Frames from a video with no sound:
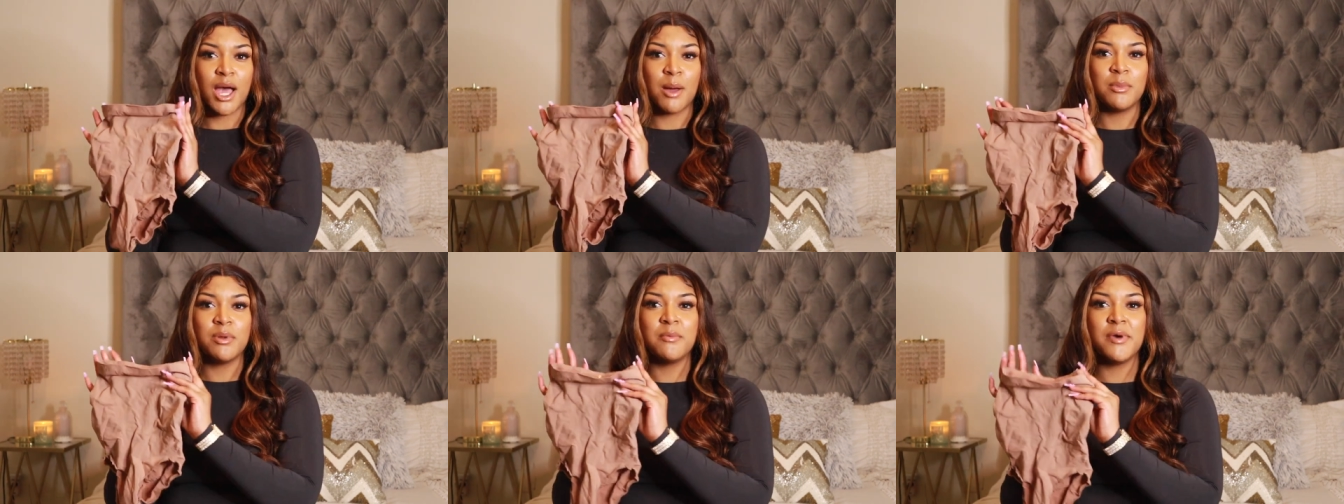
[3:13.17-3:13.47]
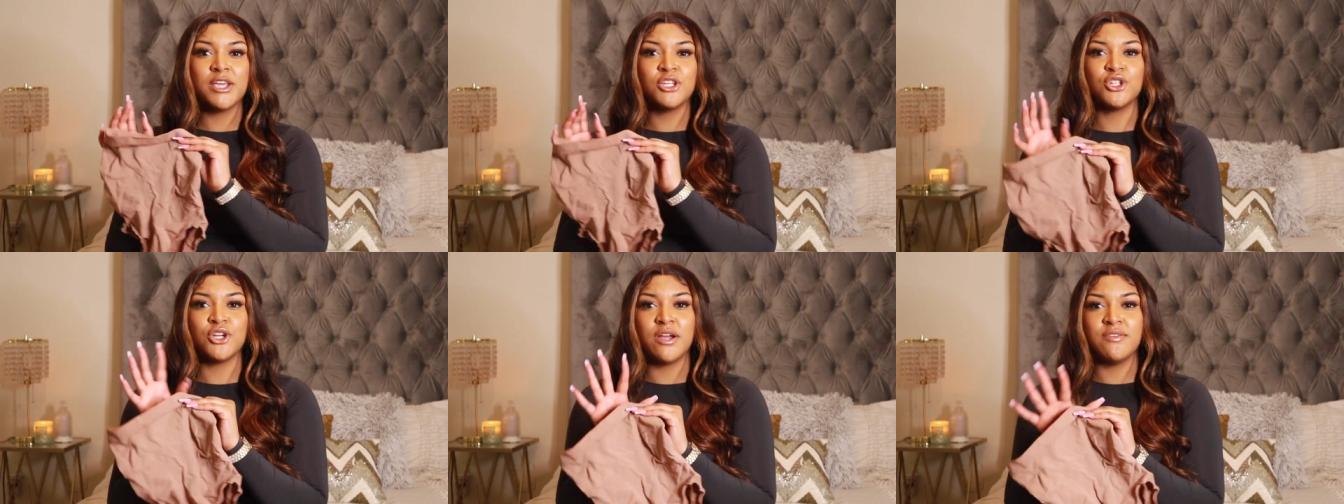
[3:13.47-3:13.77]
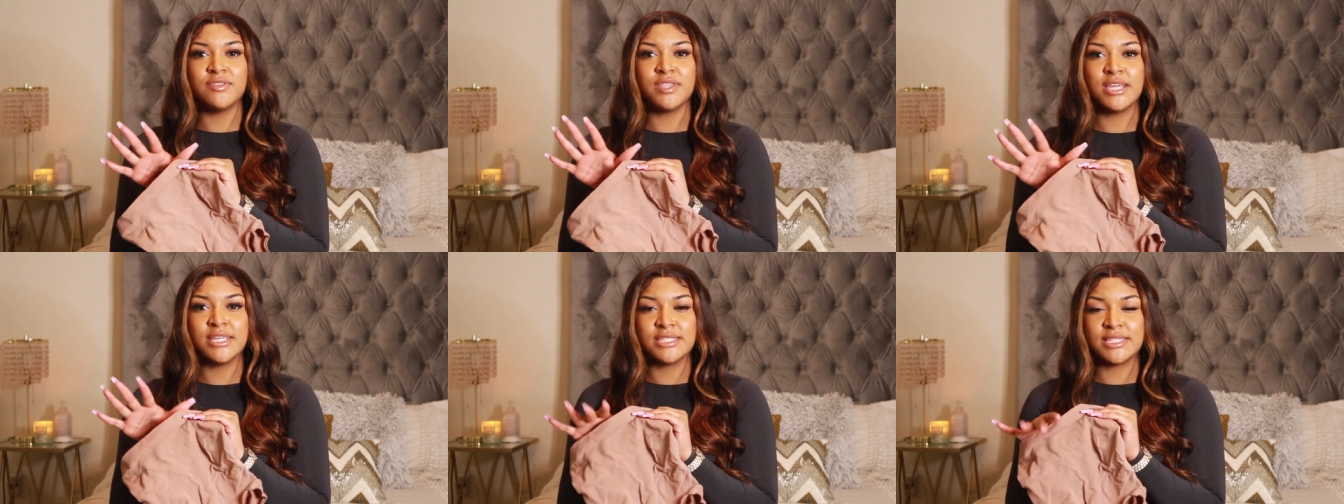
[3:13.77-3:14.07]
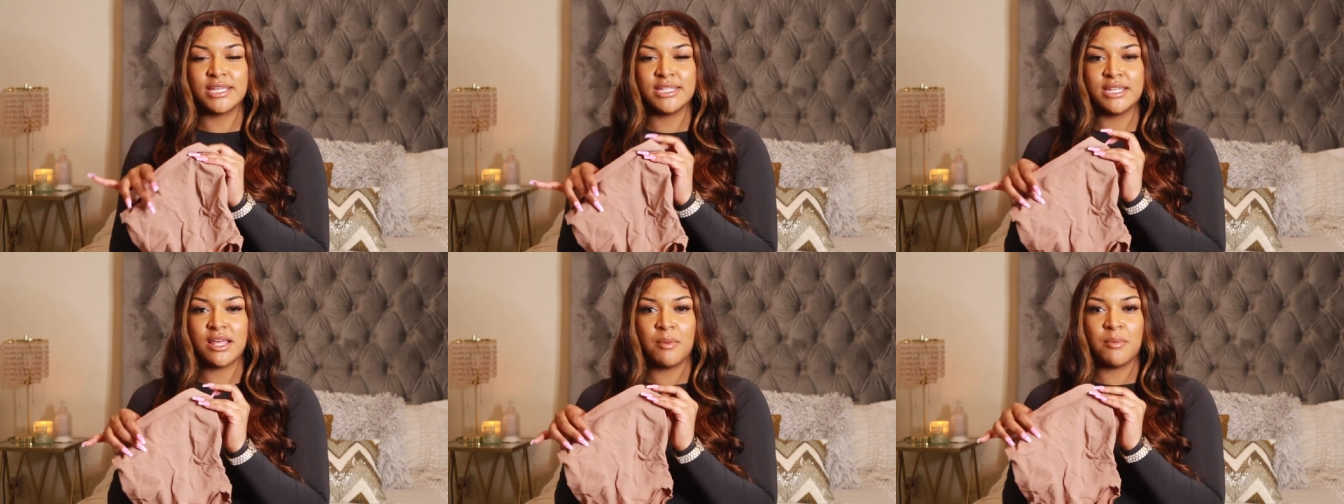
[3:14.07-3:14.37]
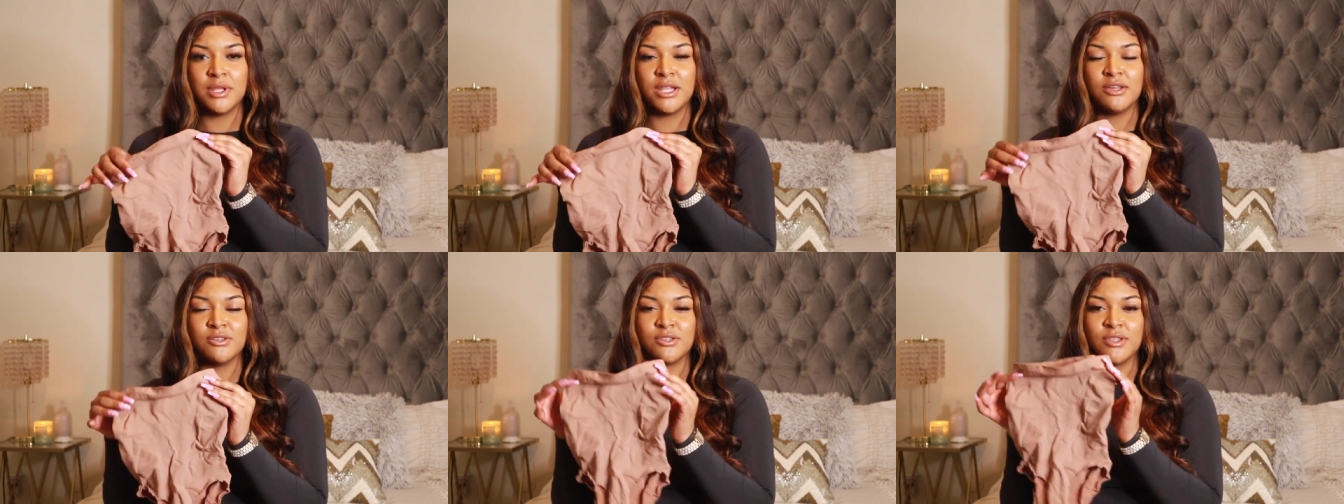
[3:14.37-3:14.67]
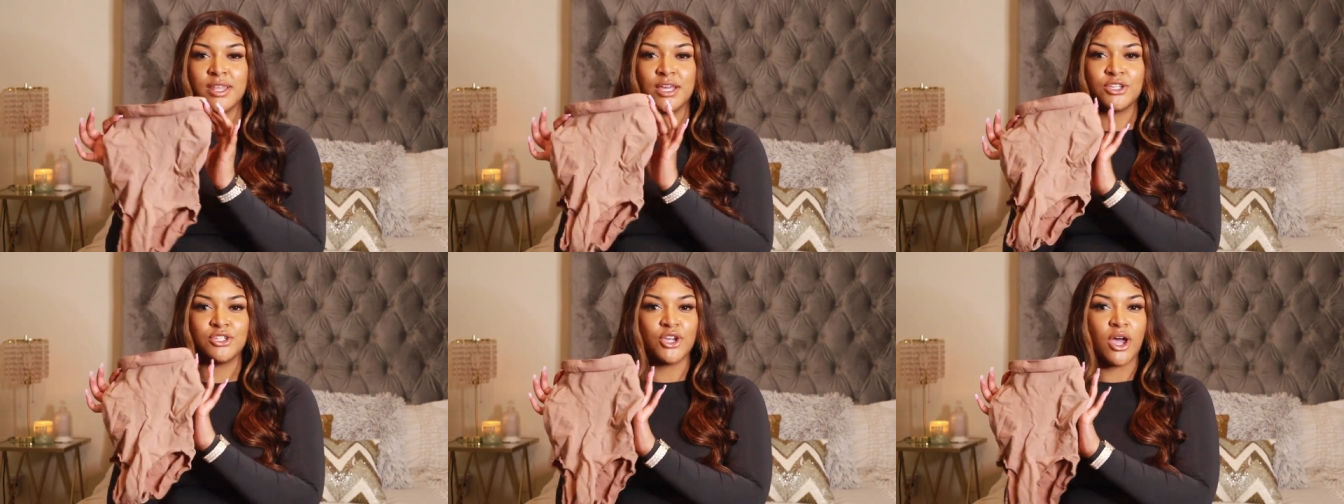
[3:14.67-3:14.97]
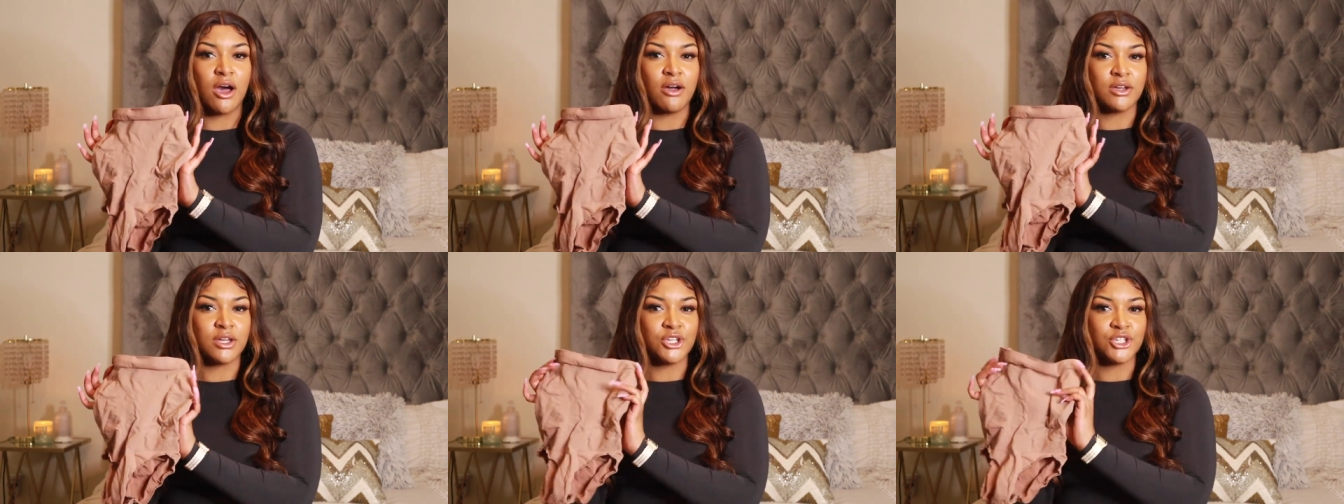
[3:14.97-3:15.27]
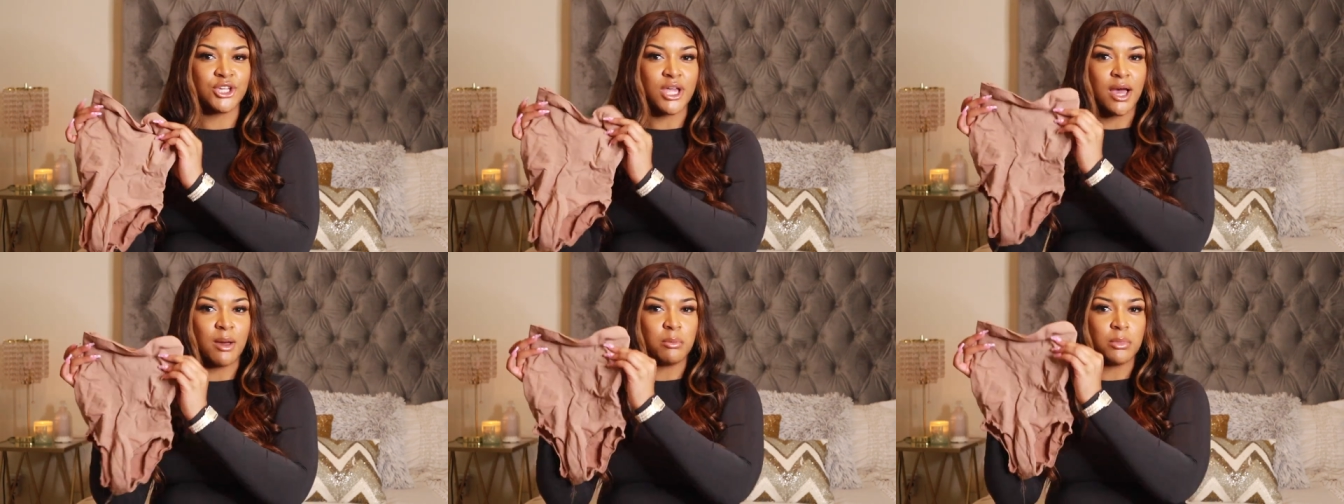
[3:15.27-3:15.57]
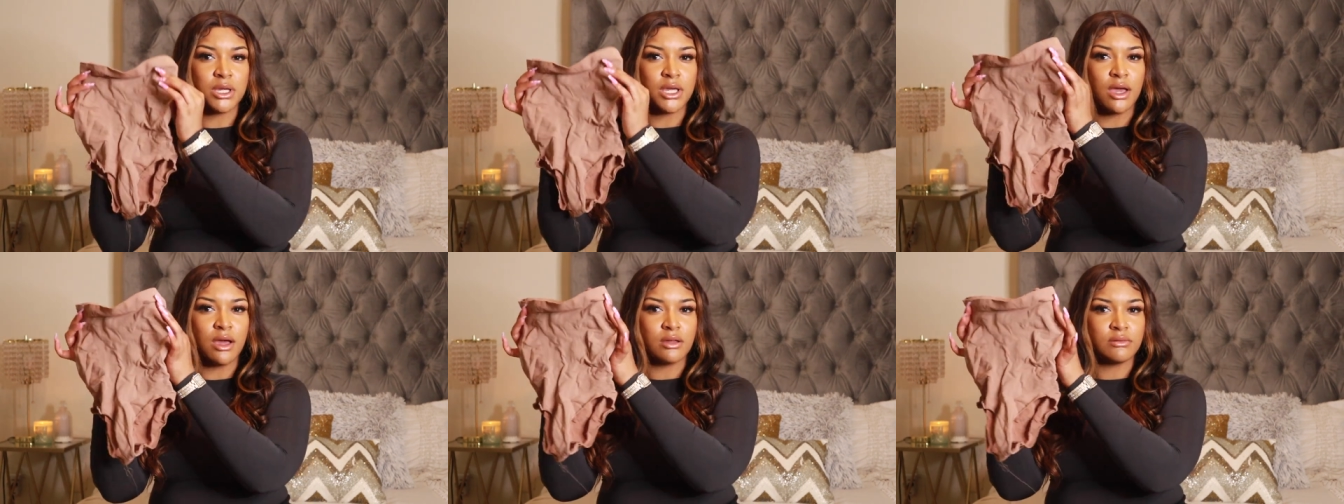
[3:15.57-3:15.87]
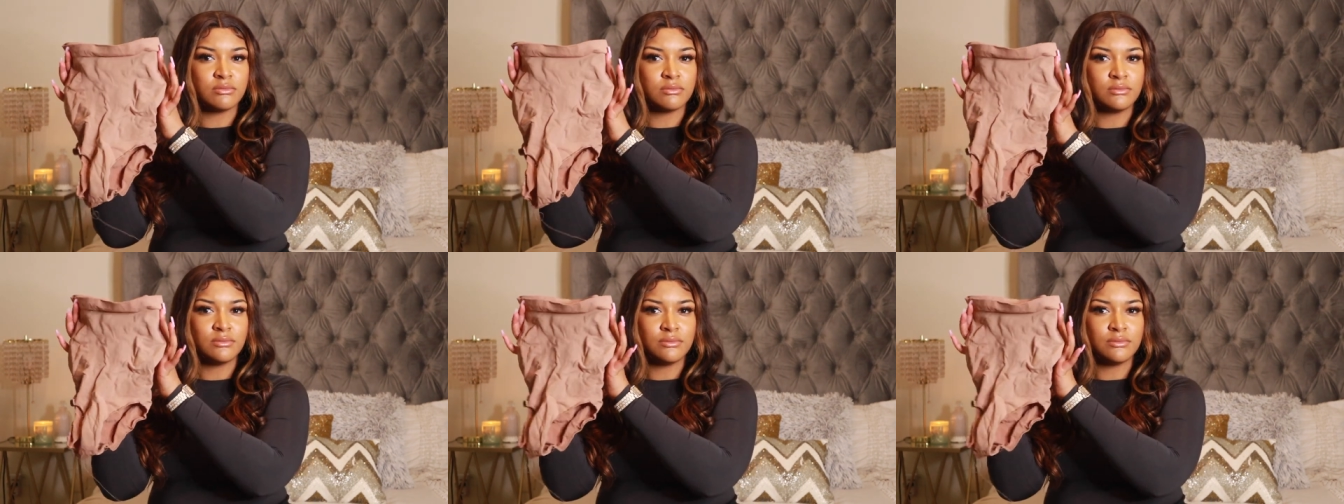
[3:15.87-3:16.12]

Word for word: I'm going to make sure everything's linked down below so that y'all can shop. But yeah,